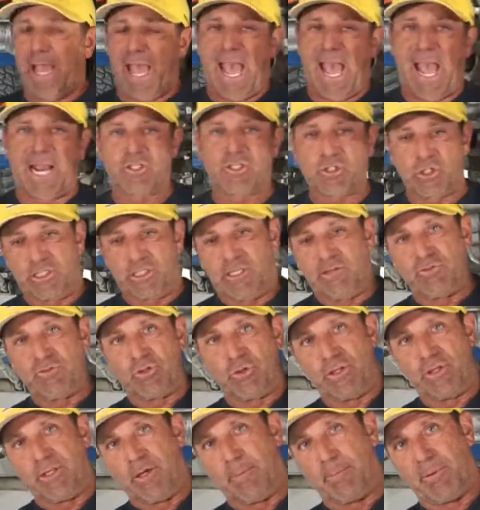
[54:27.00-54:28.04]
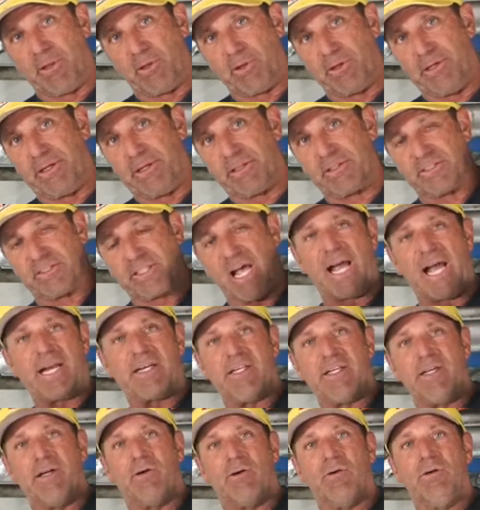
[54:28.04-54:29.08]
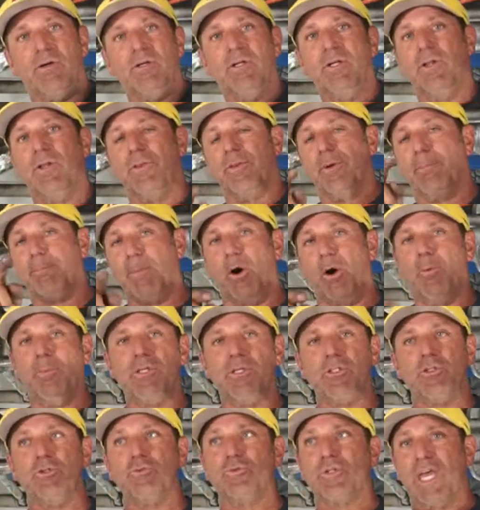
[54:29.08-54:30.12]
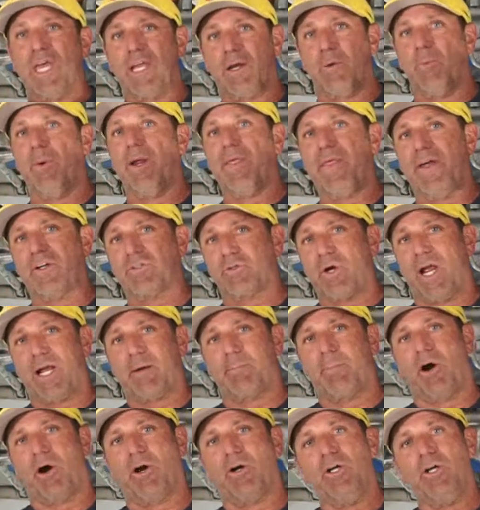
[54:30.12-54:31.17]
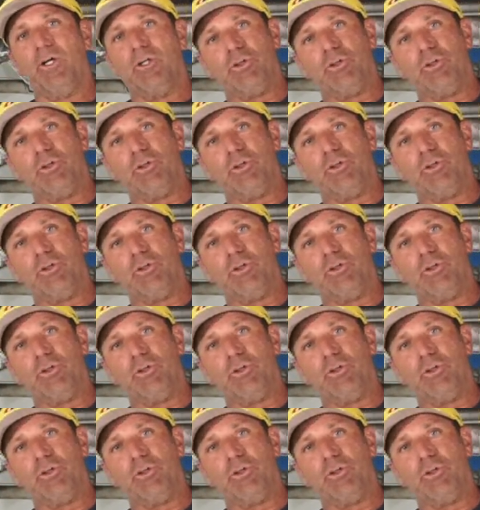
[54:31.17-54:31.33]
actually gives you the ability to side hill. The moment you take away that track bar,